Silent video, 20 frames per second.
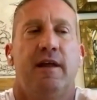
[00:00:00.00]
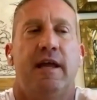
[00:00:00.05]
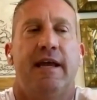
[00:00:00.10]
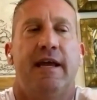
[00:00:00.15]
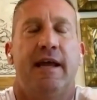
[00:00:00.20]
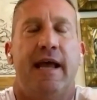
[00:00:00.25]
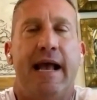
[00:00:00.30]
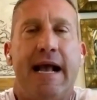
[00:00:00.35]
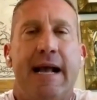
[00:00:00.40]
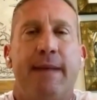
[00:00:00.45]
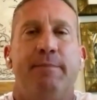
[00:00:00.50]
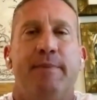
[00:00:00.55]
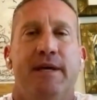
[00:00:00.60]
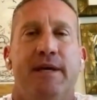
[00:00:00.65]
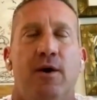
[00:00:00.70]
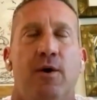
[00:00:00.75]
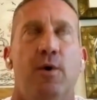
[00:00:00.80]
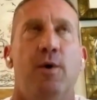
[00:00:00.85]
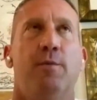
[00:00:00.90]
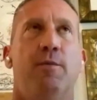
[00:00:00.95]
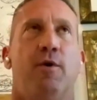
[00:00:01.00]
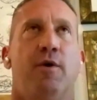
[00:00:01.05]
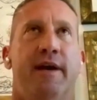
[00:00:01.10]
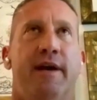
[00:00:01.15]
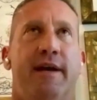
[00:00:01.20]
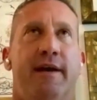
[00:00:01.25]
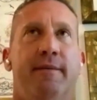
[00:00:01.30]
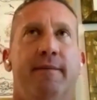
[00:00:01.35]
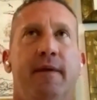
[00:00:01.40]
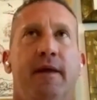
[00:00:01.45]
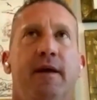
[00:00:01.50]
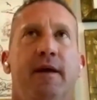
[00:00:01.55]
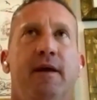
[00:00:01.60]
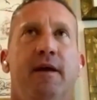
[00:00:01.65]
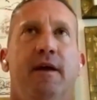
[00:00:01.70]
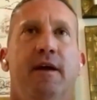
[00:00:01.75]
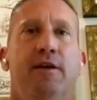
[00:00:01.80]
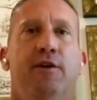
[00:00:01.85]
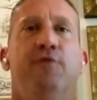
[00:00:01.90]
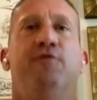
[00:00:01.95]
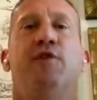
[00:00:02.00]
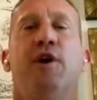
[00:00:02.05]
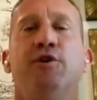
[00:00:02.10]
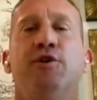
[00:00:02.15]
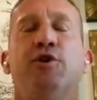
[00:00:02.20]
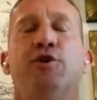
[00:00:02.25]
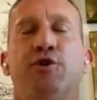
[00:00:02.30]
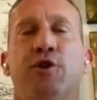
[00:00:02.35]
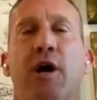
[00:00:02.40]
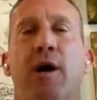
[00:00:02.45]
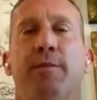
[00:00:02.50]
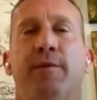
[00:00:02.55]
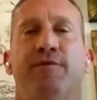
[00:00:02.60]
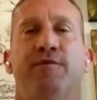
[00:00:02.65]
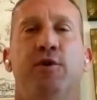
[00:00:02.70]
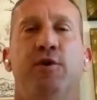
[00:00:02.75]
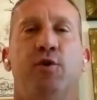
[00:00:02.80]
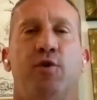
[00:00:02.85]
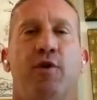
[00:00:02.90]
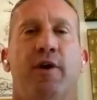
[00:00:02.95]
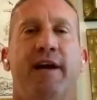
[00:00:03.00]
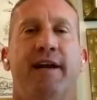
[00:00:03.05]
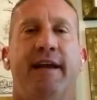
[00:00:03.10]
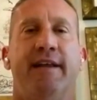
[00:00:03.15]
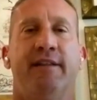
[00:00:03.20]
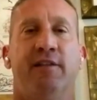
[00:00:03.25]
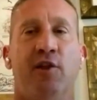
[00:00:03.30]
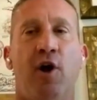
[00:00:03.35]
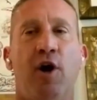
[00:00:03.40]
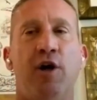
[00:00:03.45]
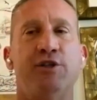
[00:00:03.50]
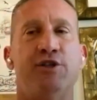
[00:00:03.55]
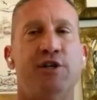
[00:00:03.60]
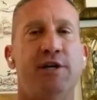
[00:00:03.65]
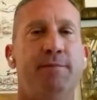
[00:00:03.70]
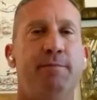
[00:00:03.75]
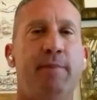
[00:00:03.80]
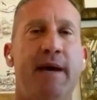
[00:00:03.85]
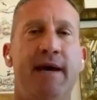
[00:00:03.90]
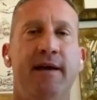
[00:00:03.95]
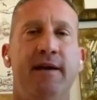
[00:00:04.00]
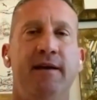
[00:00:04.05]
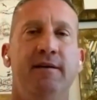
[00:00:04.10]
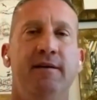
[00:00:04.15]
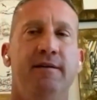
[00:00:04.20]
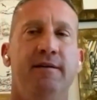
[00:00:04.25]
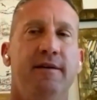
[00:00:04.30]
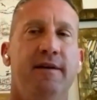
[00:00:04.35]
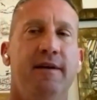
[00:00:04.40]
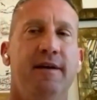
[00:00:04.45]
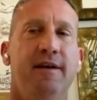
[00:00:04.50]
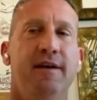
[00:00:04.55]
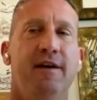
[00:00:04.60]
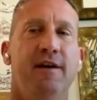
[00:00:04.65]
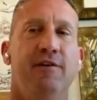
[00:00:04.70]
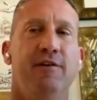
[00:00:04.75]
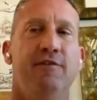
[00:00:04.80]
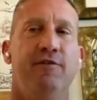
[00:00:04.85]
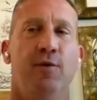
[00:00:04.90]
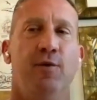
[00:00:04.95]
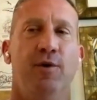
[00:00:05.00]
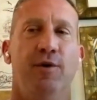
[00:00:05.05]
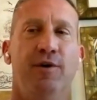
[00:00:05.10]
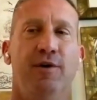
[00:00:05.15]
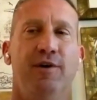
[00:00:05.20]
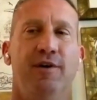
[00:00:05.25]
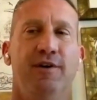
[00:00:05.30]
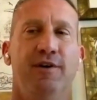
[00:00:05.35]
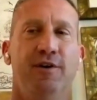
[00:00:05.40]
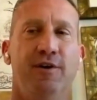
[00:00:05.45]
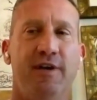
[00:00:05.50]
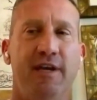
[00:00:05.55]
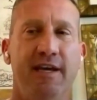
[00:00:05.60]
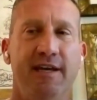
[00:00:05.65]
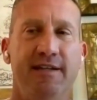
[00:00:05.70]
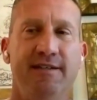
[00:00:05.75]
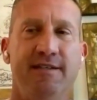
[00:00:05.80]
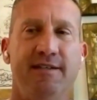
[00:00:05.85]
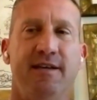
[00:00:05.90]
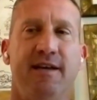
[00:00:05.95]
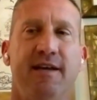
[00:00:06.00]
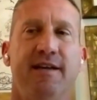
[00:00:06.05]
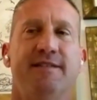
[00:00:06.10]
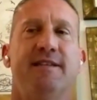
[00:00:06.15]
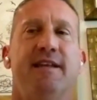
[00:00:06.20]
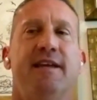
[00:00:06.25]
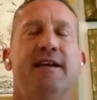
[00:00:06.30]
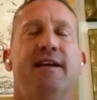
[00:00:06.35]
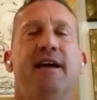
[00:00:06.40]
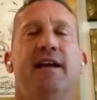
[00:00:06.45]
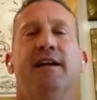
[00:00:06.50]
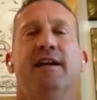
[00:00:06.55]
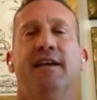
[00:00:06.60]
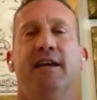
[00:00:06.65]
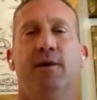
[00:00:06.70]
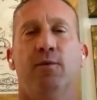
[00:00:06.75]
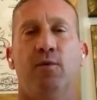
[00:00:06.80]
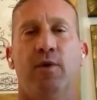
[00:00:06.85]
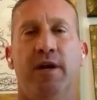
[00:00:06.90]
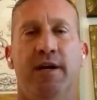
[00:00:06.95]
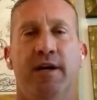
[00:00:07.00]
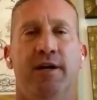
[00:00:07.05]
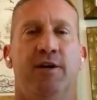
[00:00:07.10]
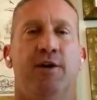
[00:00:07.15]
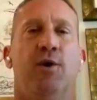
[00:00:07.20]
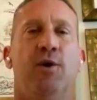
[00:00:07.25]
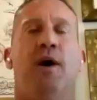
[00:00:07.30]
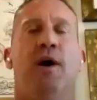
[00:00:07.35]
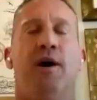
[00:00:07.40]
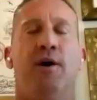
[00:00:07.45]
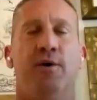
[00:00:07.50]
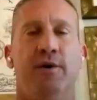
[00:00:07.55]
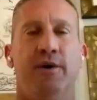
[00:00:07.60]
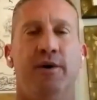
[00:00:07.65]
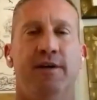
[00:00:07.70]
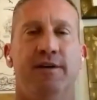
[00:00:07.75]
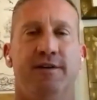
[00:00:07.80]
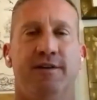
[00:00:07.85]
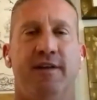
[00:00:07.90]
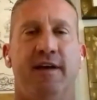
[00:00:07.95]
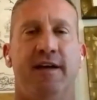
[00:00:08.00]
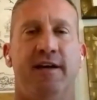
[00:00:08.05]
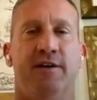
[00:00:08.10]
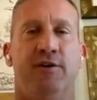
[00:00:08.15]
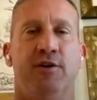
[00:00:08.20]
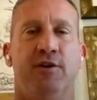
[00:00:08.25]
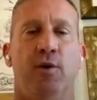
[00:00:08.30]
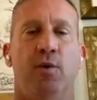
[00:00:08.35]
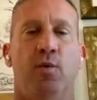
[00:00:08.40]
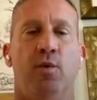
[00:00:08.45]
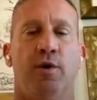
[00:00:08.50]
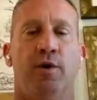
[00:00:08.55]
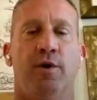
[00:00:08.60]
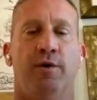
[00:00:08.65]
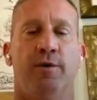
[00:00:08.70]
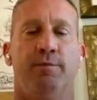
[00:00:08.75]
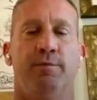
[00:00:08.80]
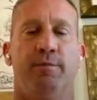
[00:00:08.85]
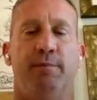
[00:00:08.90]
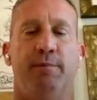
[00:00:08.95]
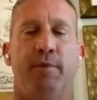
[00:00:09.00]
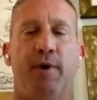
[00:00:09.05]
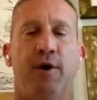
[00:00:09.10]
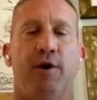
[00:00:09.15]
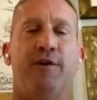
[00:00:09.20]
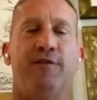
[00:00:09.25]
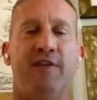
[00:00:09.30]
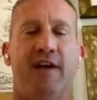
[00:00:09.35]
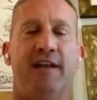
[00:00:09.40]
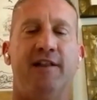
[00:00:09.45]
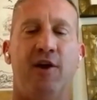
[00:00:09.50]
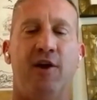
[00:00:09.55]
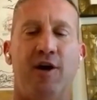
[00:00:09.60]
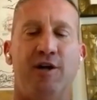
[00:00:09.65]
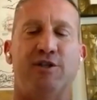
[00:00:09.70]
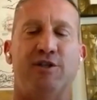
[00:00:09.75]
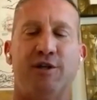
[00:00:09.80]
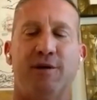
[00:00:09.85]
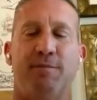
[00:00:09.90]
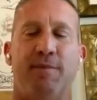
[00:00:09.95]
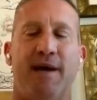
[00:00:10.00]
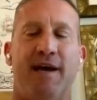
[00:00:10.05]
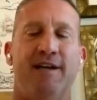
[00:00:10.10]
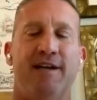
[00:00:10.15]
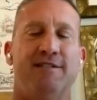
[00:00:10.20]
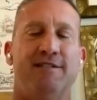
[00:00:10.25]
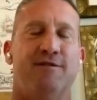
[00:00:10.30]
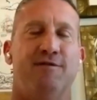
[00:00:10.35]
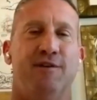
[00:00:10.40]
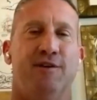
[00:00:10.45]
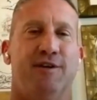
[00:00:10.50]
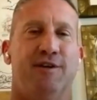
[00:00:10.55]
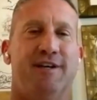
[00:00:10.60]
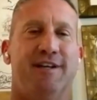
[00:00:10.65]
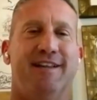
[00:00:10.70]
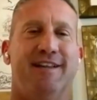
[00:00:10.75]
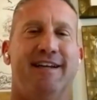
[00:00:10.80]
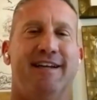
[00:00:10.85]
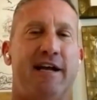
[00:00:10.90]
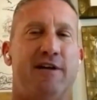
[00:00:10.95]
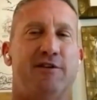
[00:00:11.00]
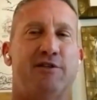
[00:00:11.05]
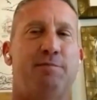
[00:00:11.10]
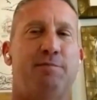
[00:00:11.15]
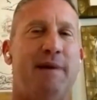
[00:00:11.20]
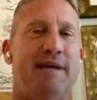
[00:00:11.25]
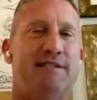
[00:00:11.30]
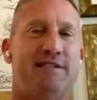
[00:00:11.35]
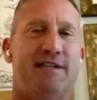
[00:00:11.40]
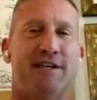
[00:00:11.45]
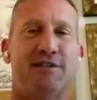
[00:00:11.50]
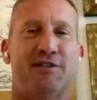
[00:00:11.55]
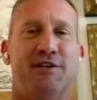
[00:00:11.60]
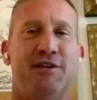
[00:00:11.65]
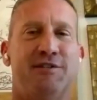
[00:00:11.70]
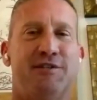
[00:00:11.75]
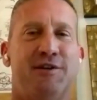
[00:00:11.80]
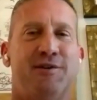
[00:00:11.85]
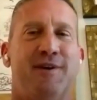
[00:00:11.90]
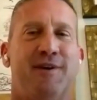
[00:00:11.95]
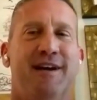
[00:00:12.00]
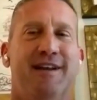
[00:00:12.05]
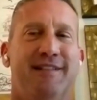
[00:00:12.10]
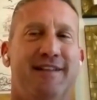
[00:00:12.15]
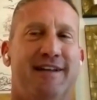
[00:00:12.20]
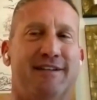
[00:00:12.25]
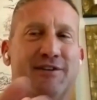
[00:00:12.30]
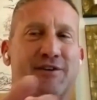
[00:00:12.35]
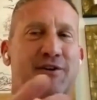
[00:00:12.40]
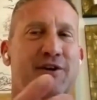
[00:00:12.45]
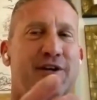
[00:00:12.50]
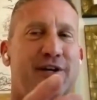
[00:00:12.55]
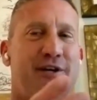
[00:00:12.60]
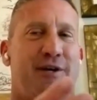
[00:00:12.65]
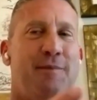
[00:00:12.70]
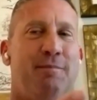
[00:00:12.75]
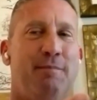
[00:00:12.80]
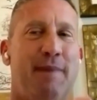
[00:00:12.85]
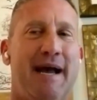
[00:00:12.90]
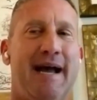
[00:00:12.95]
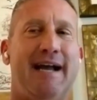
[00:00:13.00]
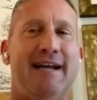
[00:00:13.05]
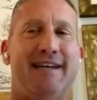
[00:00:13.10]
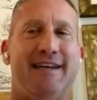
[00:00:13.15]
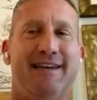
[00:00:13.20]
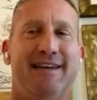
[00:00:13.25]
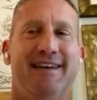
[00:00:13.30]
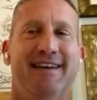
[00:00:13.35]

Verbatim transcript: a happy home or a, you've done your job if you create a launching pad for your kids as they kind of get ready to go out into that adult yeah. world. But part of that launching pad is if you look at like how SpaceX does it, right? Like they're going to come back.